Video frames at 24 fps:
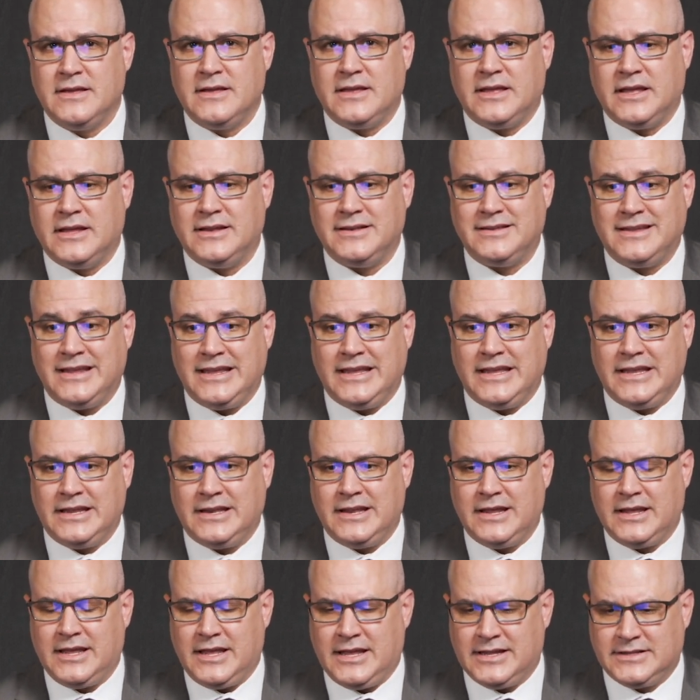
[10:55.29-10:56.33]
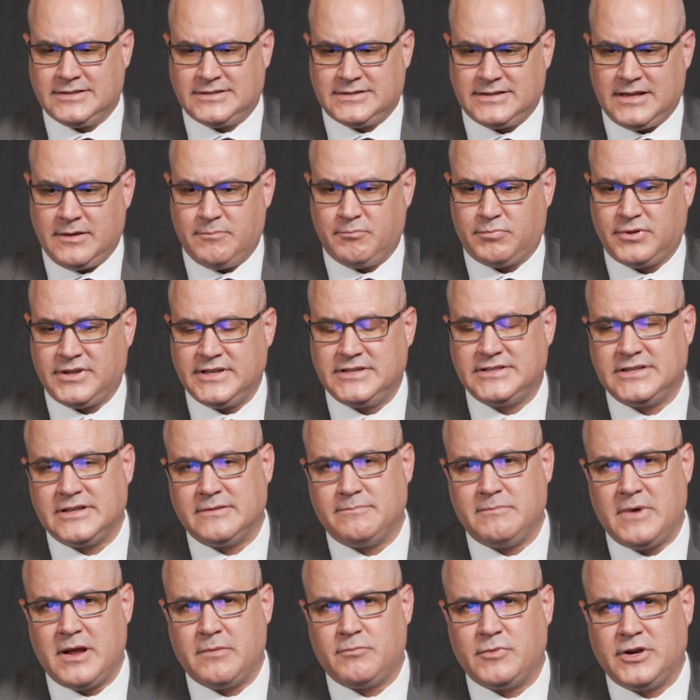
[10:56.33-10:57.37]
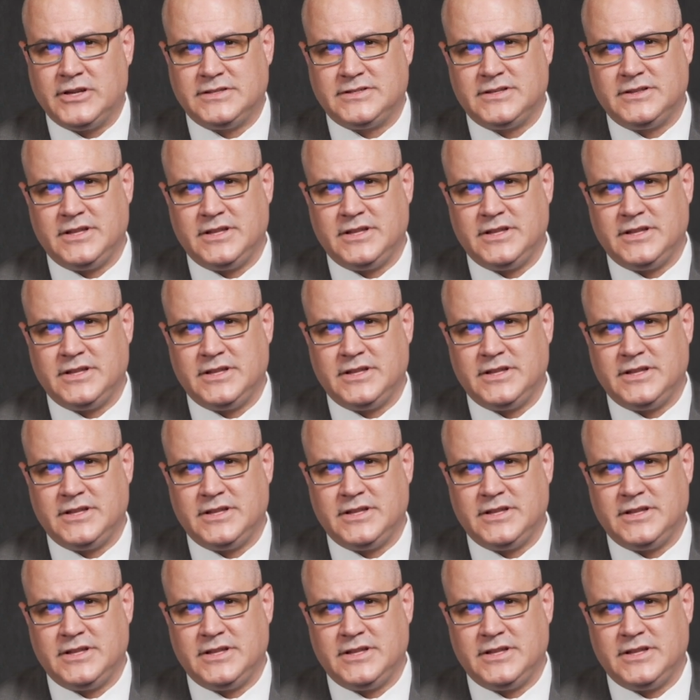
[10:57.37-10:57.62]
indeed, it's implicit memories